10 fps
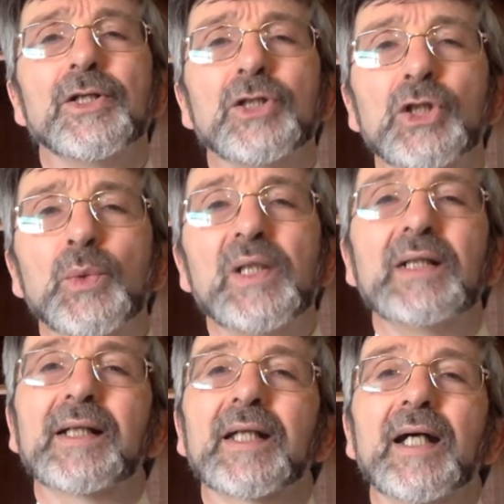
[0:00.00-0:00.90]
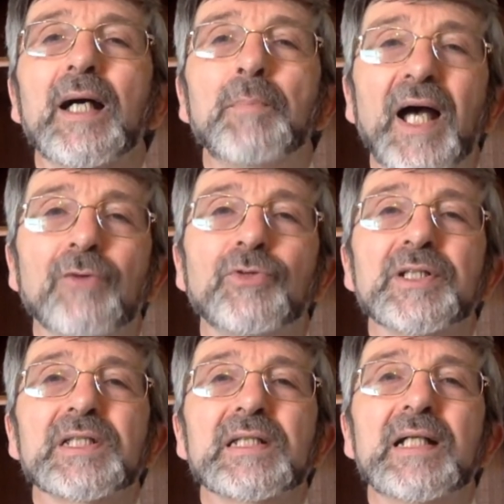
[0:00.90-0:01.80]
Do we, like
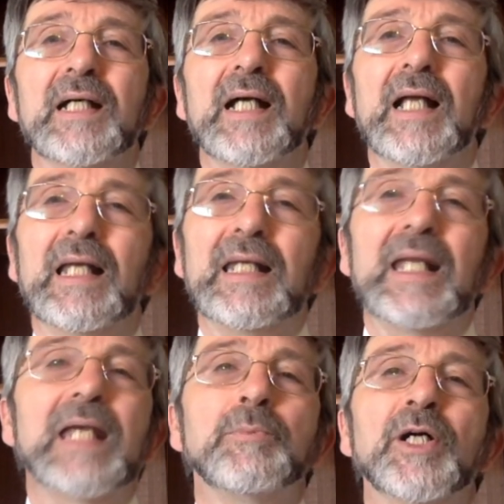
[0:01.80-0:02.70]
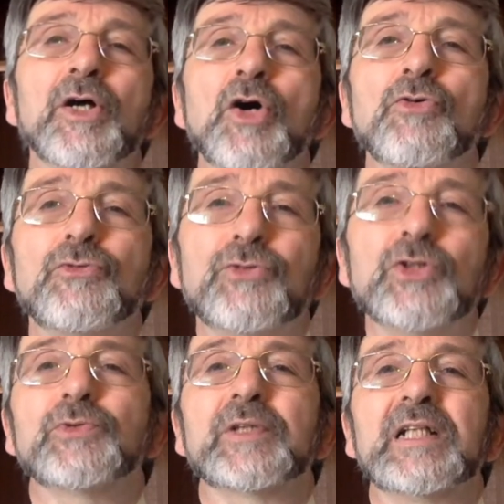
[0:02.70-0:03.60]
Epaphras, labour
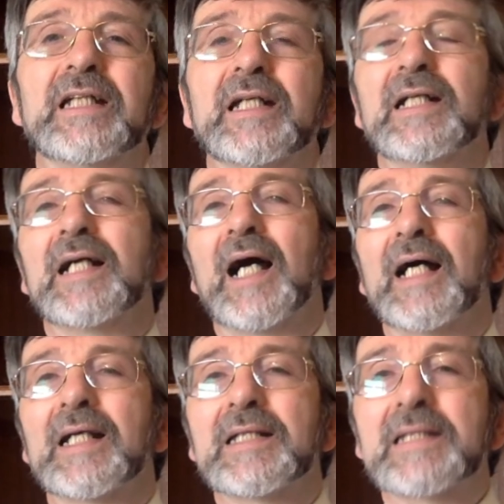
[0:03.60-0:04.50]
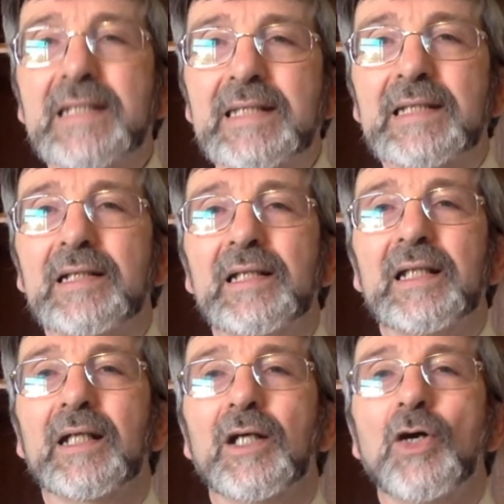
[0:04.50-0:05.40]
fervently and
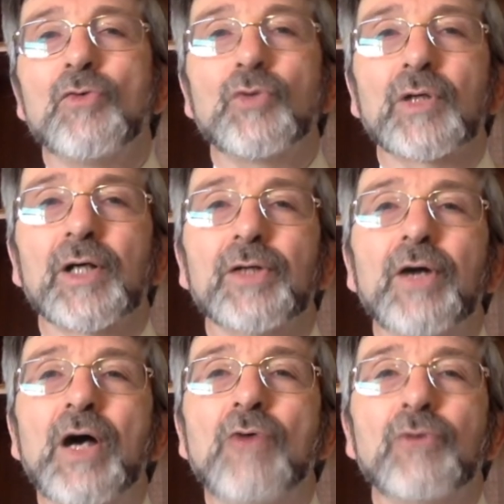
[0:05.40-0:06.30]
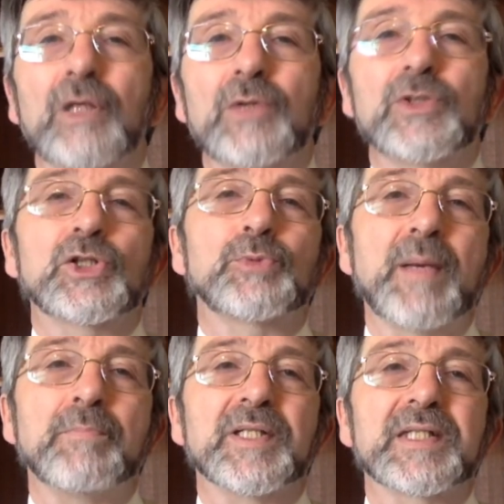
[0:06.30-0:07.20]
consistently for our fellow church
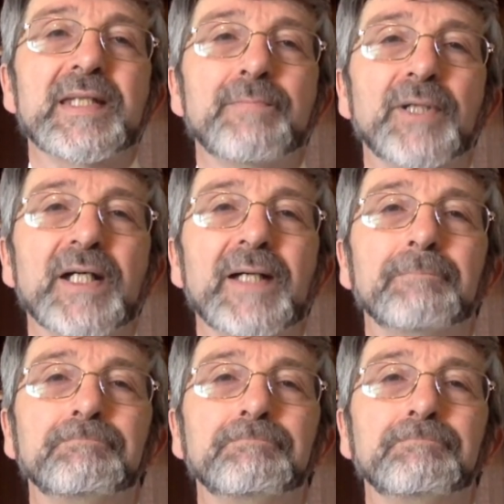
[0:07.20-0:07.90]
members in prayer?